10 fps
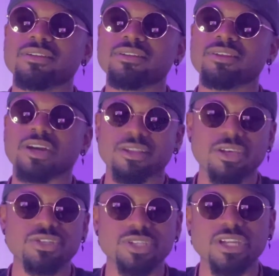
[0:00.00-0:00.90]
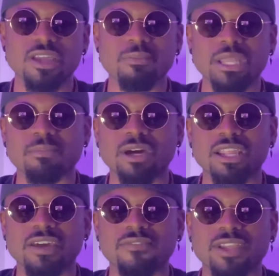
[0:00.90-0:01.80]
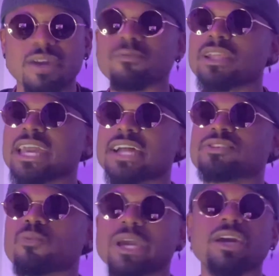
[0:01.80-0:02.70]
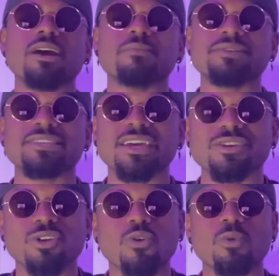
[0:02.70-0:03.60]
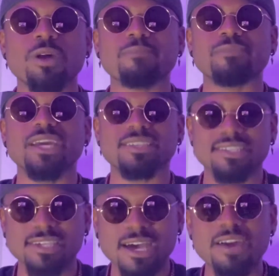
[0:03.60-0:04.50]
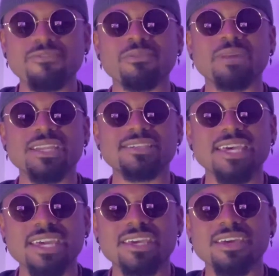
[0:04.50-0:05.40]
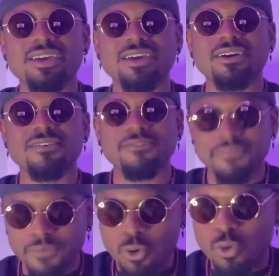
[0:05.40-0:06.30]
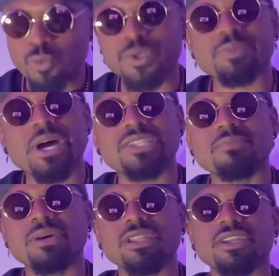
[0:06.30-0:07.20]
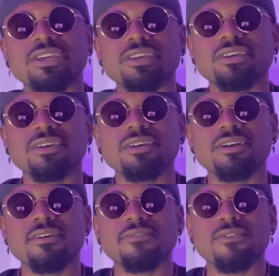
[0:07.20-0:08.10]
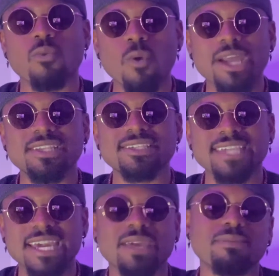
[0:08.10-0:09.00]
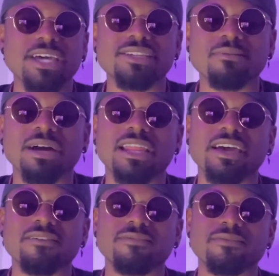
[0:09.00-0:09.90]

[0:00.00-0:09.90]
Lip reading: the condition that I'm in my life. And I really had to wake up and say, you know what? It's time for me to take full responsibility for what's taking place in my life.